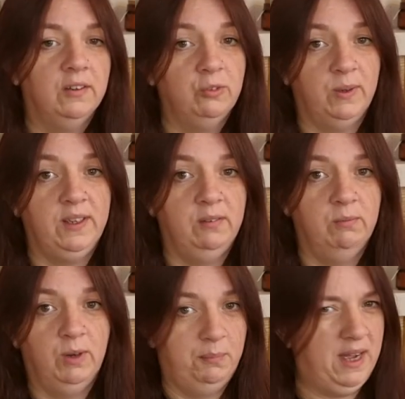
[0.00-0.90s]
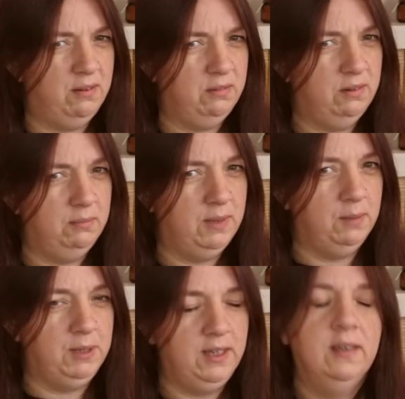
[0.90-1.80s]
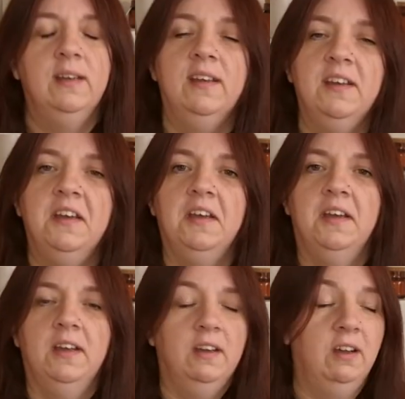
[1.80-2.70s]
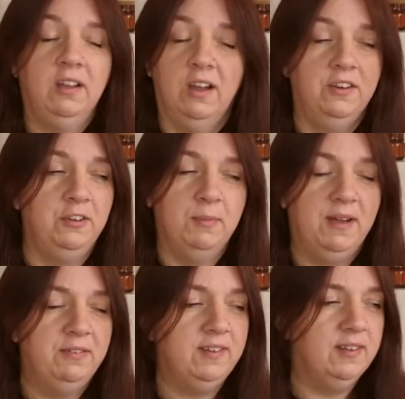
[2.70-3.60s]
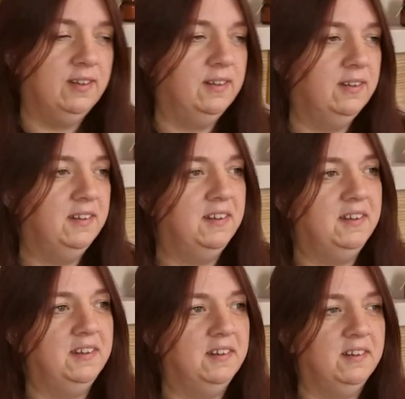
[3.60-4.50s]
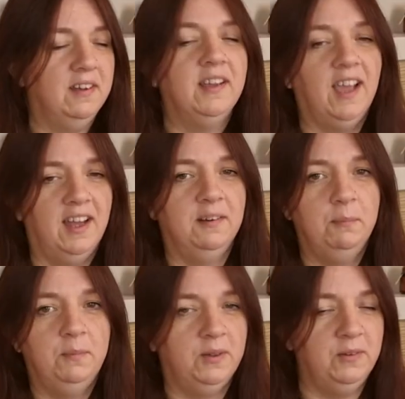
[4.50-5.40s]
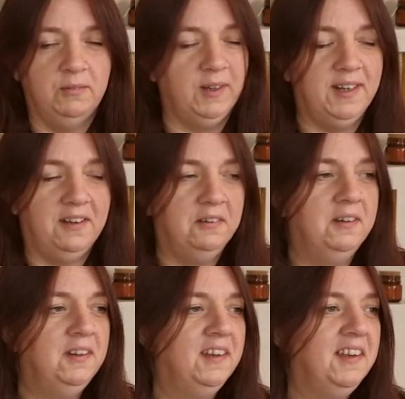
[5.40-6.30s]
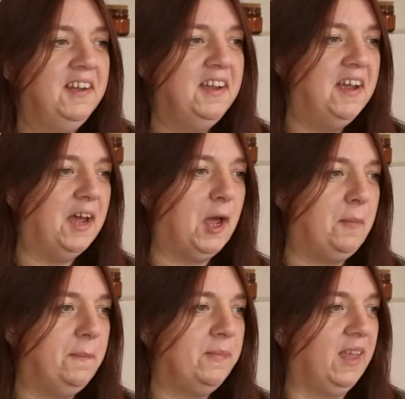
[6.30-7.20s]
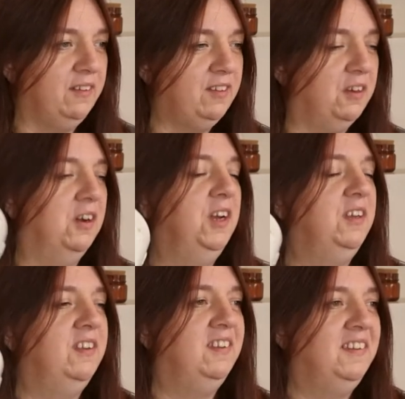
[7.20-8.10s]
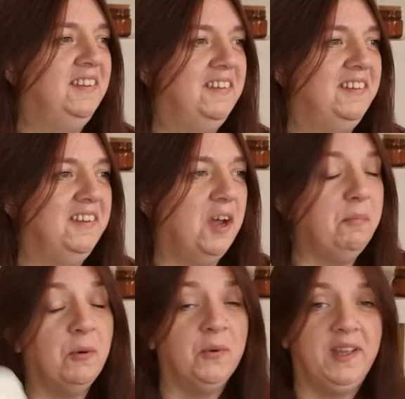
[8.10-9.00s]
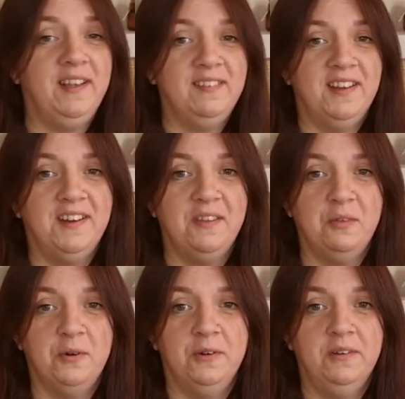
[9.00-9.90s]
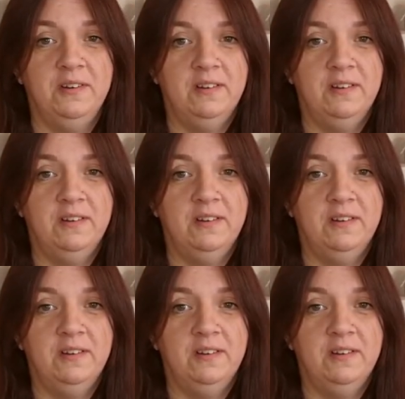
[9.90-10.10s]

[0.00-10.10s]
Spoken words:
£21 maybe. I can't do maths. I can, but not right now. Yeah, so I bought these and I thought,